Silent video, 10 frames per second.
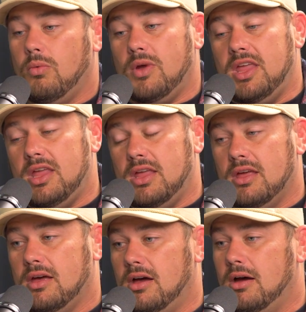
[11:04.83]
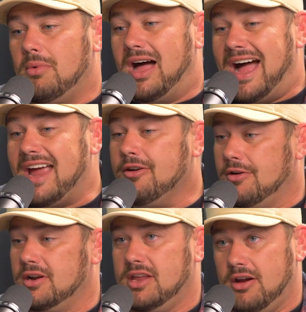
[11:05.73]
we
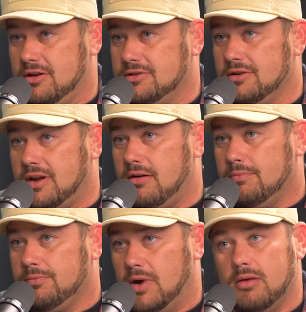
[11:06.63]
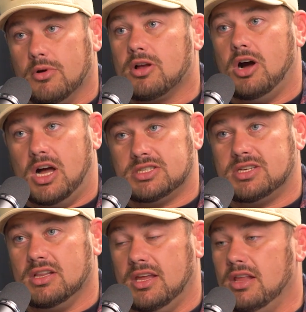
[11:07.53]
hire on character now, right? We're
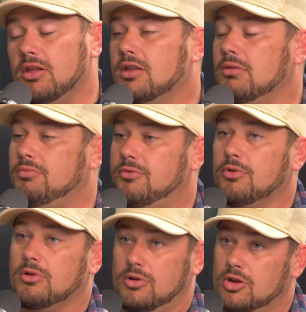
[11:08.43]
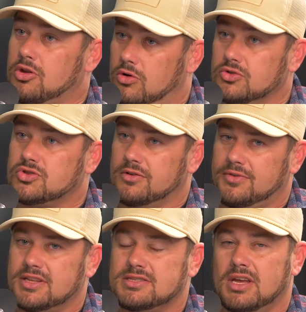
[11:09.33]
constantly looking for good culture
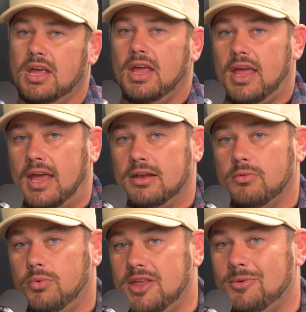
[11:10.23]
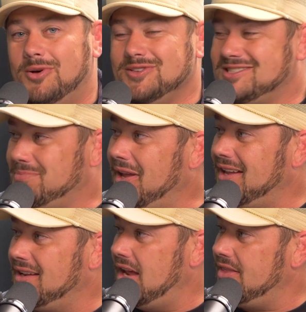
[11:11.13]
fits, and we will
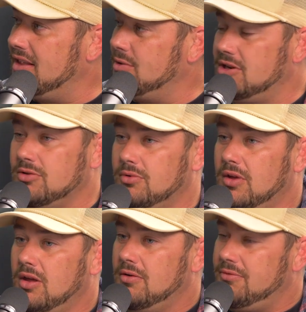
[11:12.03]
spend, I think we do